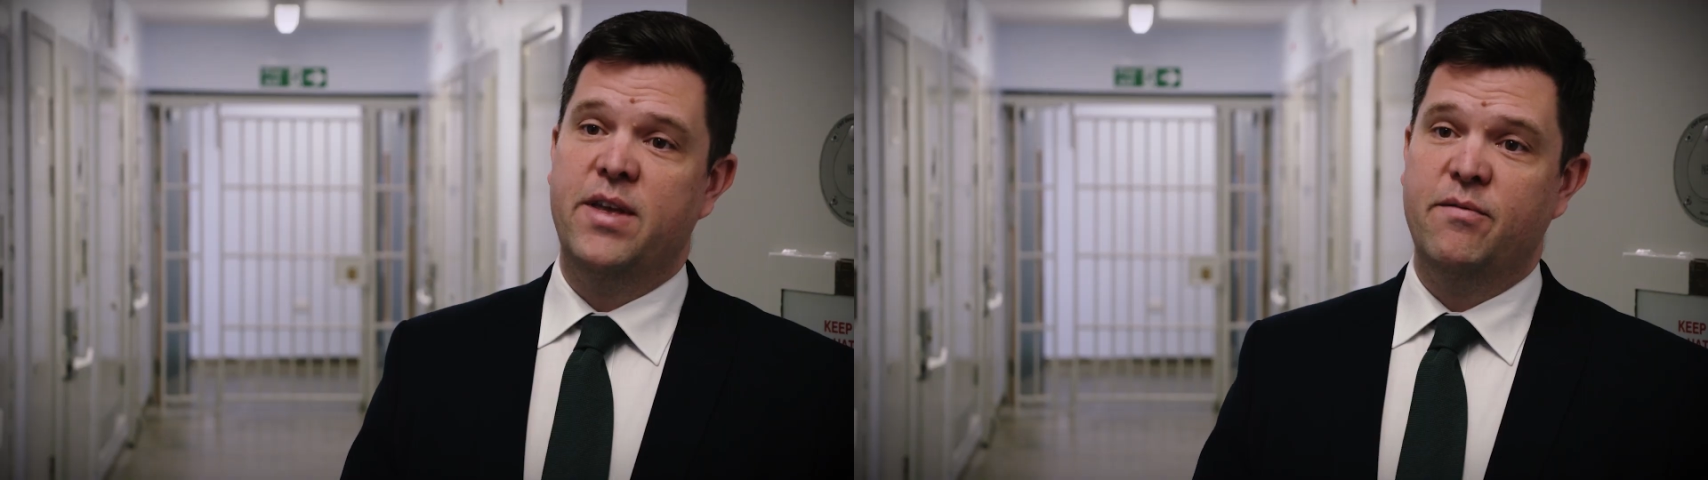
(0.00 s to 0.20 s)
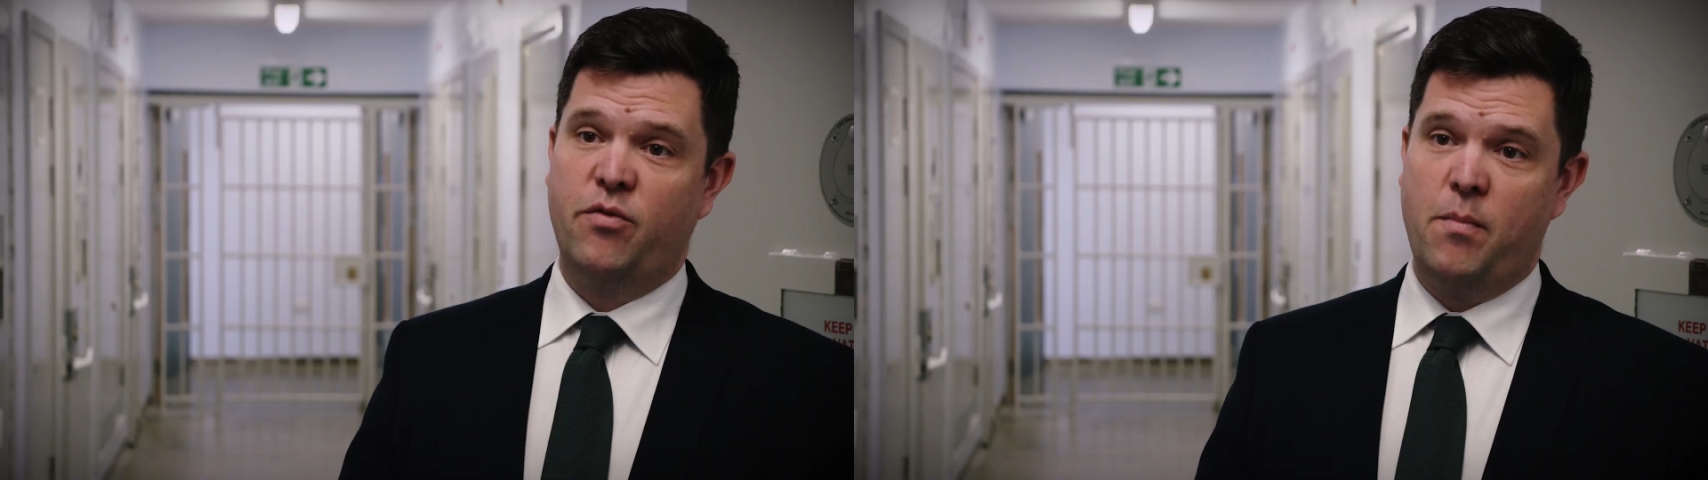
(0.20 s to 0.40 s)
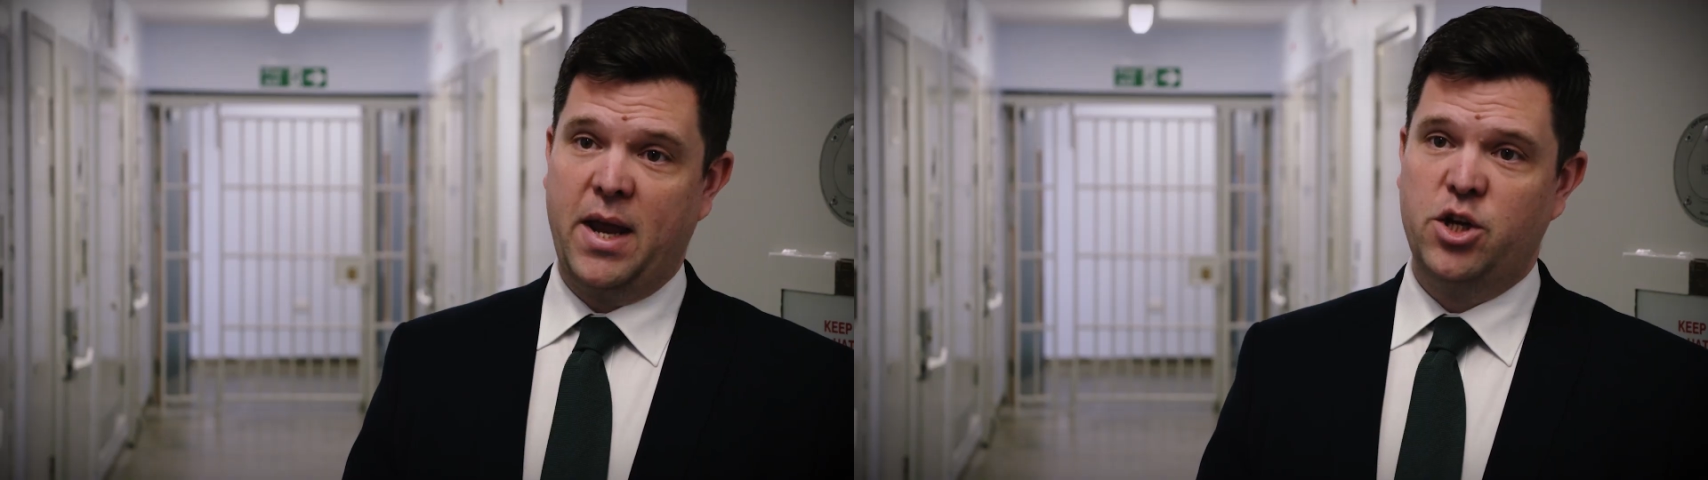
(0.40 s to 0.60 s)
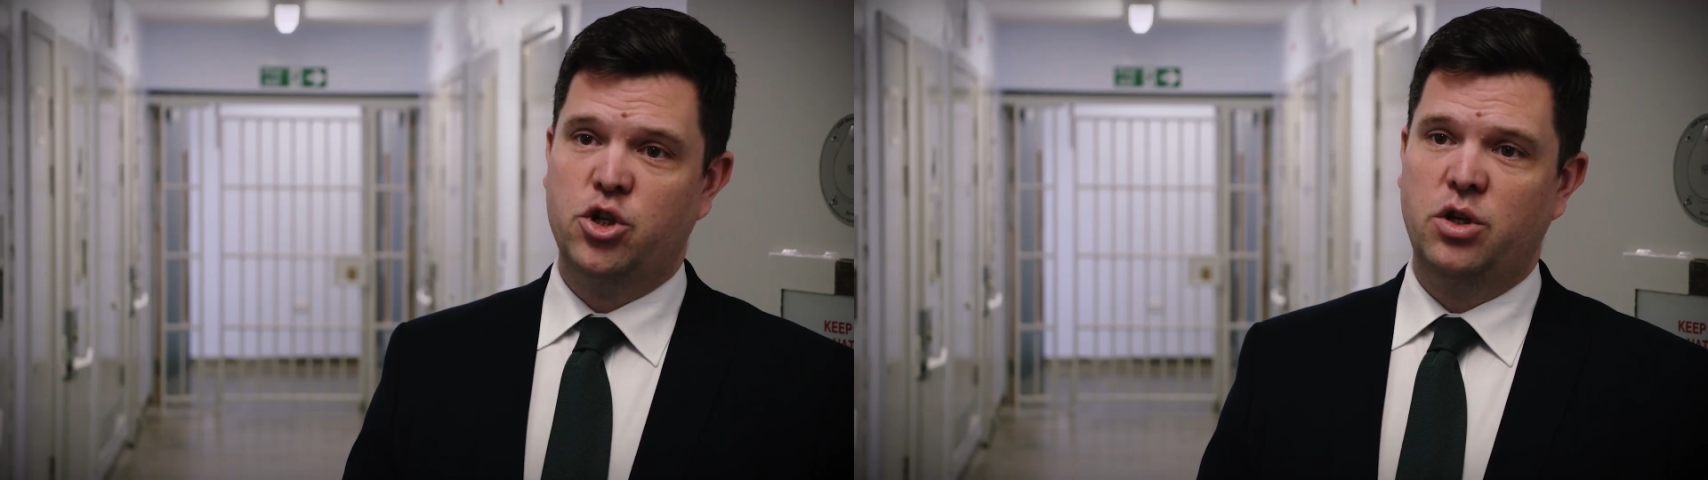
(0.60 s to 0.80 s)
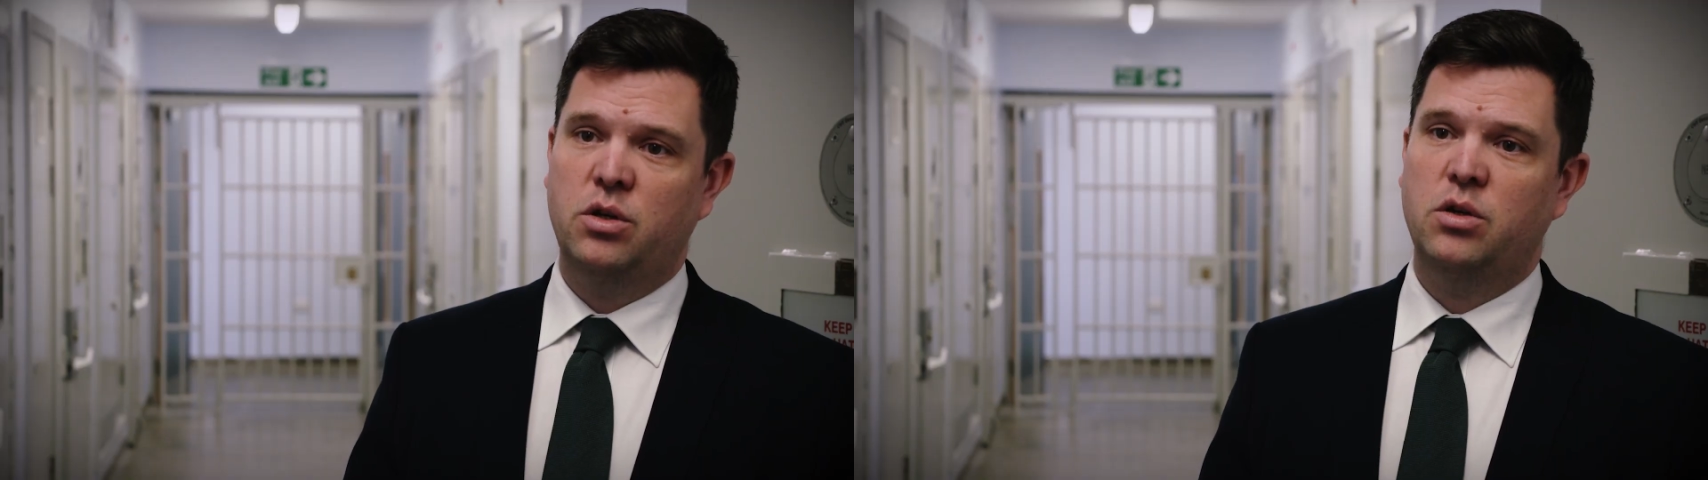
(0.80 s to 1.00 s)
the
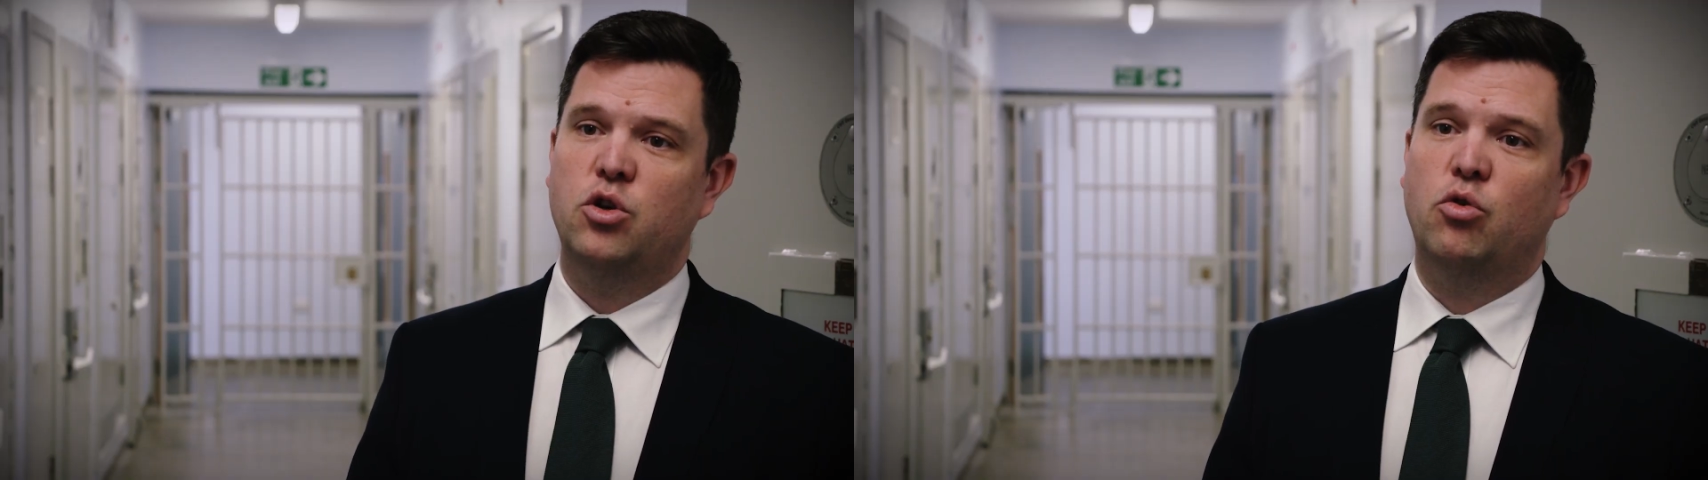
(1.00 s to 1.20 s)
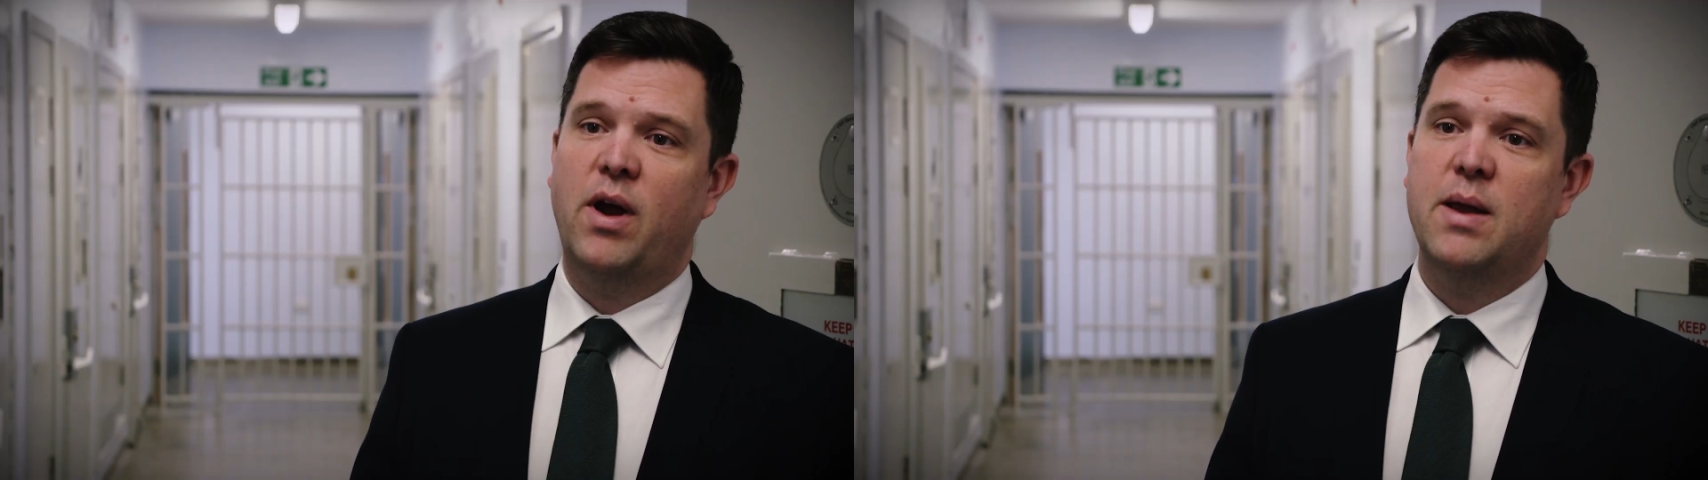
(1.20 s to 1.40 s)
information, you're